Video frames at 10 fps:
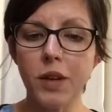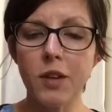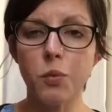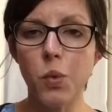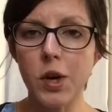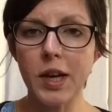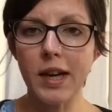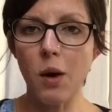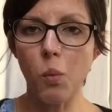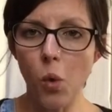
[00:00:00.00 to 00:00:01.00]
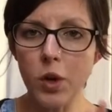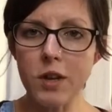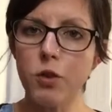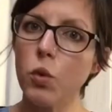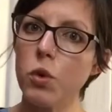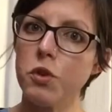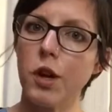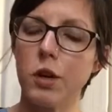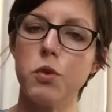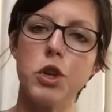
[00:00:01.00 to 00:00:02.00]
it's working out what is your
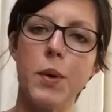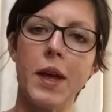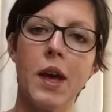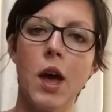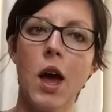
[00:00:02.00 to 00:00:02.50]
cycle doing.